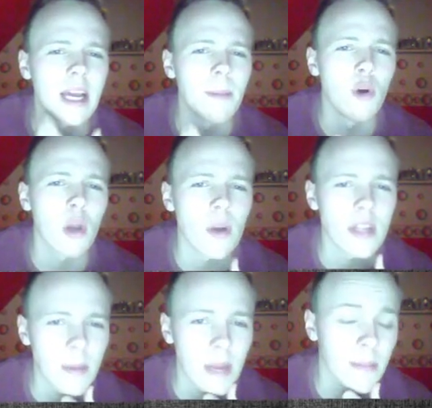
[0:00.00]
like a bulky
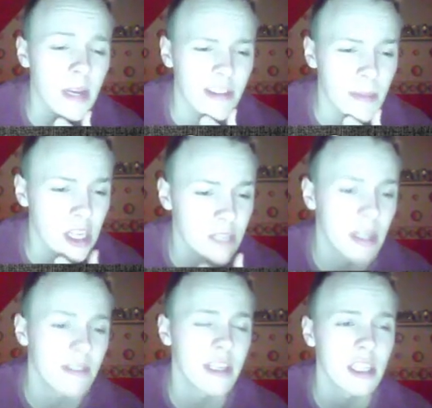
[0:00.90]
water type like Menifee,
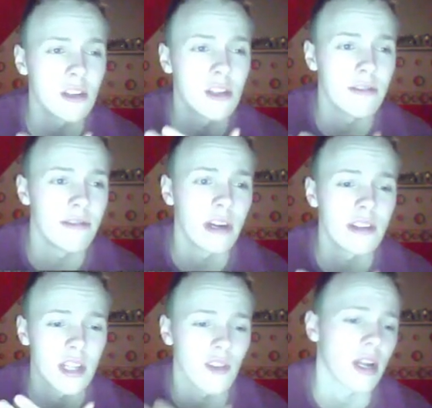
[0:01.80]
because Menifee is usually
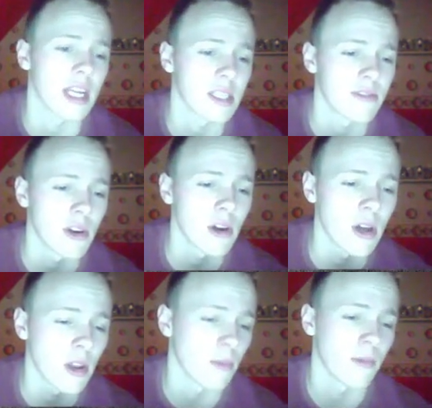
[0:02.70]
very centralizing
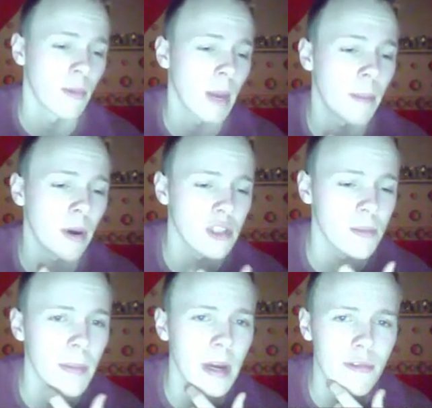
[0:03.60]
for my
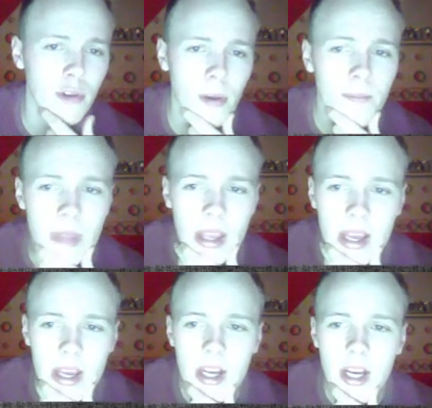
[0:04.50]
opponents to prepare for.
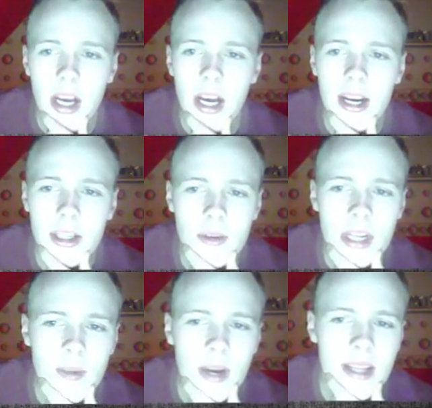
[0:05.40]

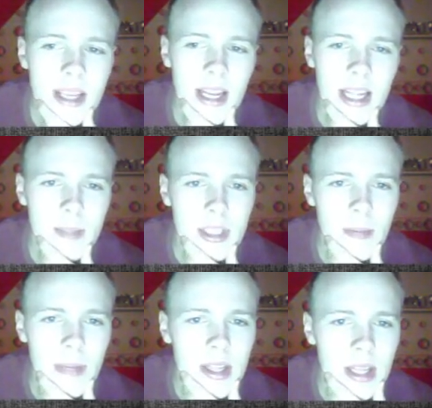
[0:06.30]
So that's why I think Electrum
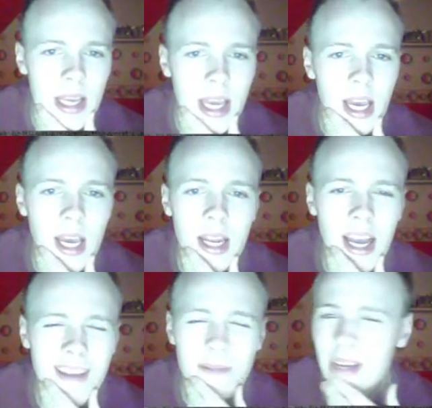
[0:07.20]
is going to be a thing,
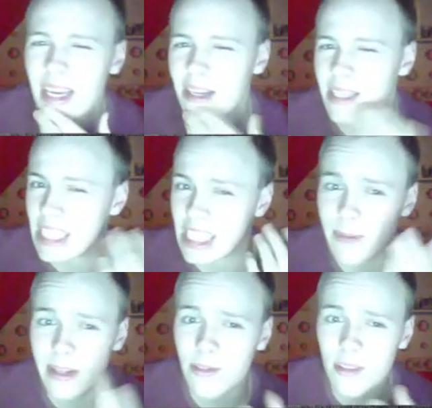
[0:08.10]
and I'm gonna
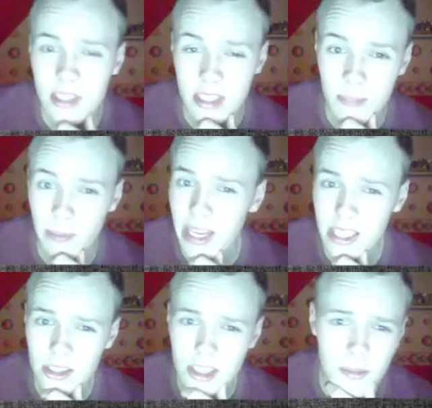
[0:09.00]
expect
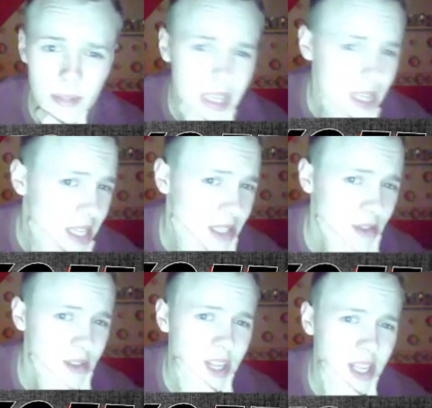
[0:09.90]
Transpex or something. I
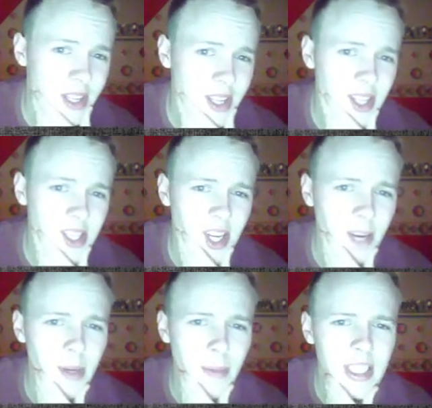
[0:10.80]
think
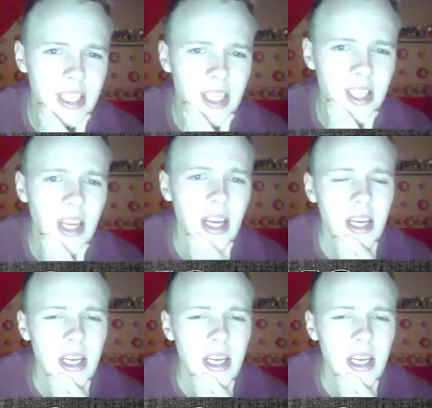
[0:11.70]
that's going to be the best set.